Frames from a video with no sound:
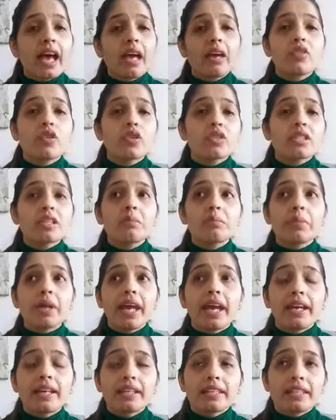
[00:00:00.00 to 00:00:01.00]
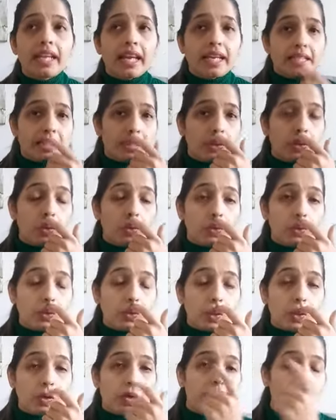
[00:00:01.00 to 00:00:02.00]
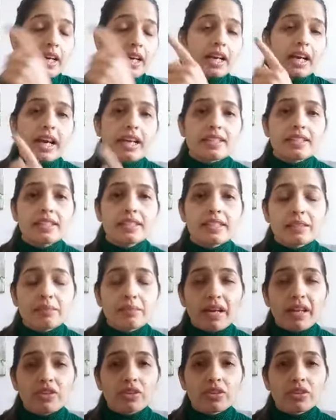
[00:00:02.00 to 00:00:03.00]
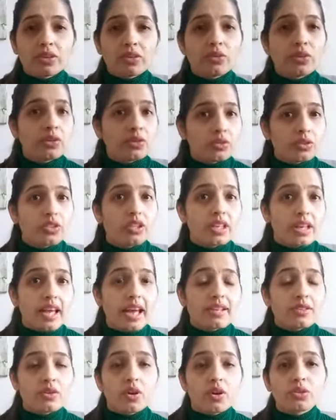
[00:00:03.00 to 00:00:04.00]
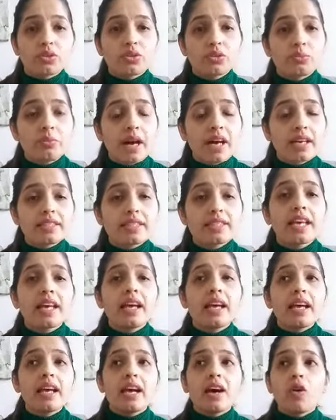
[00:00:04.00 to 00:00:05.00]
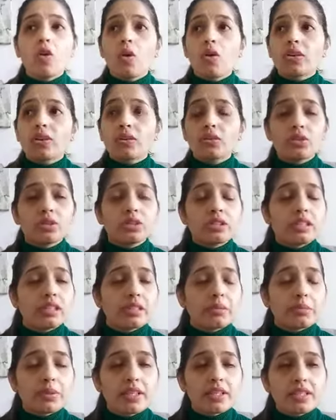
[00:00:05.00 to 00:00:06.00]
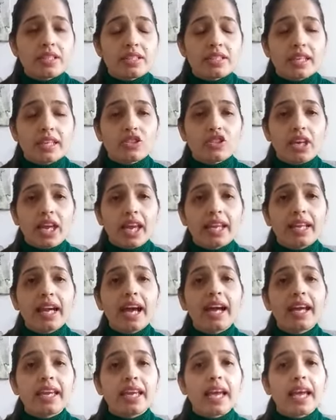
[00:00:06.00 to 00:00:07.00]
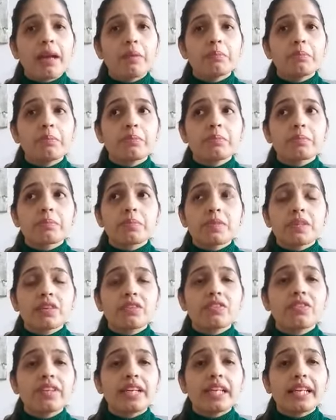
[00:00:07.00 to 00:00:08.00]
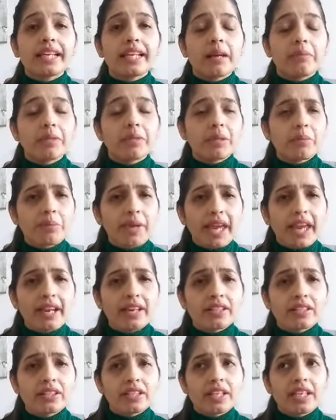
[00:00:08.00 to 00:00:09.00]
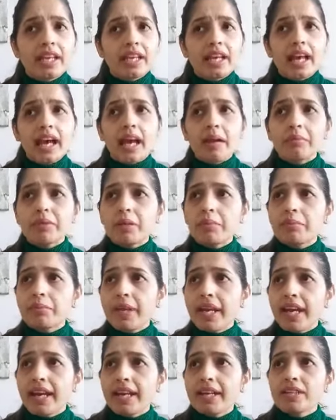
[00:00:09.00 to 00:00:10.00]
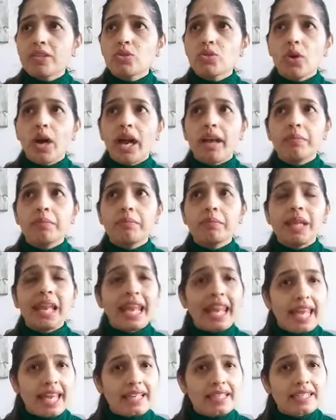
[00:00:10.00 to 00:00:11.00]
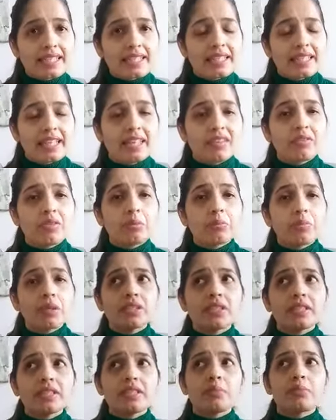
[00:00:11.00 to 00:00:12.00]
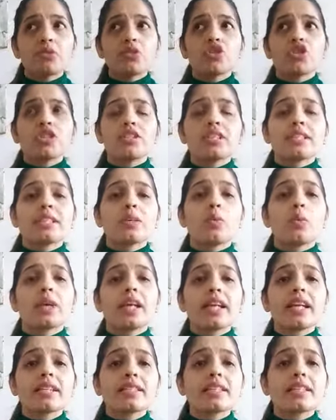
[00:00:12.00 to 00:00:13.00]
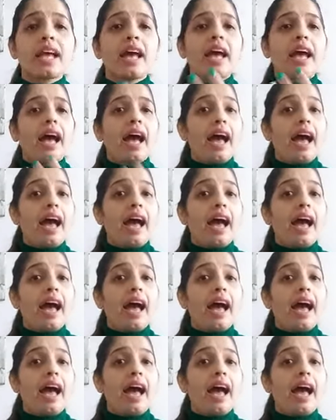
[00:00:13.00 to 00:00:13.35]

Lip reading: I was compared that, oh, your cousin is better, you know, he has got good marks or good percentage, and I am feeling I'm compared, so I'm less. If my mother is appreciating someone else,